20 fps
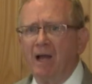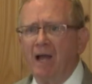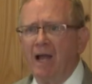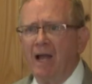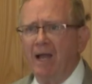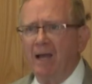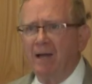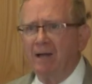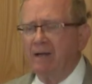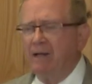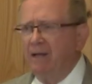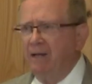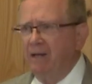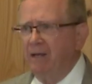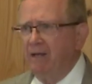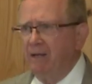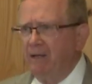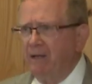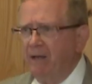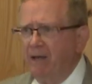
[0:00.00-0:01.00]
And
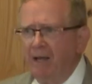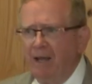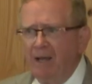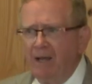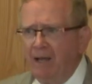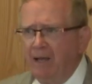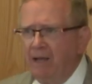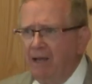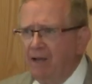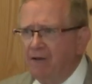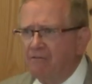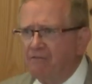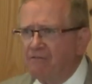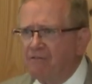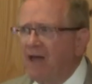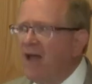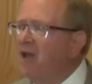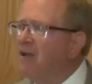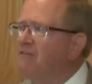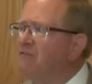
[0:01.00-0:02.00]
if
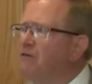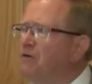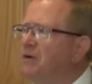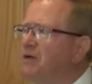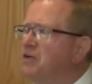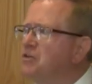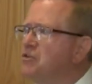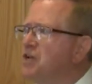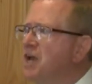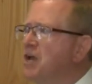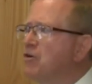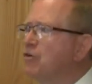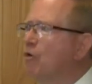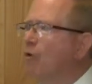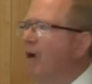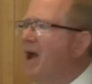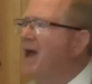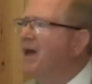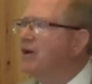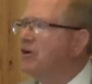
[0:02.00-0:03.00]
thankfulness and
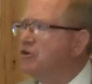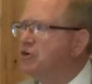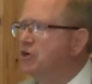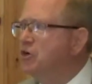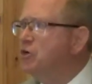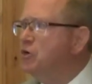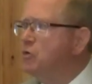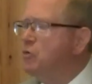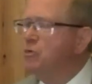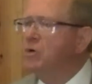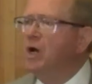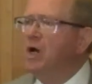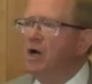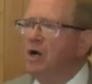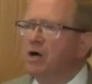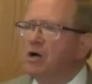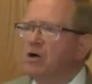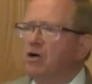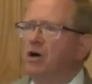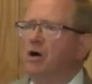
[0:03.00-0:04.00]
gratitude
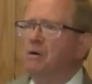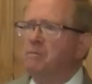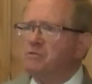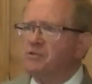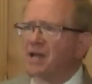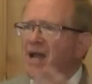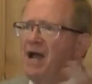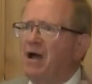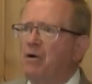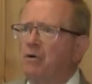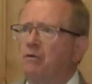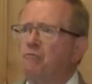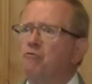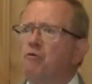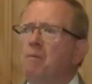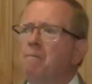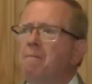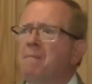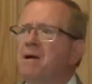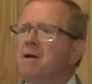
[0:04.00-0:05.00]
comes out of
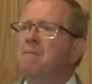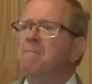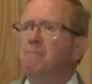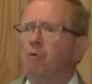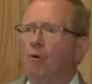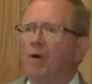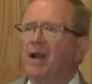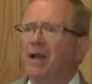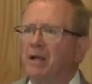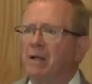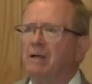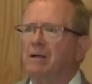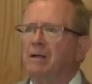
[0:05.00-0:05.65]
remembering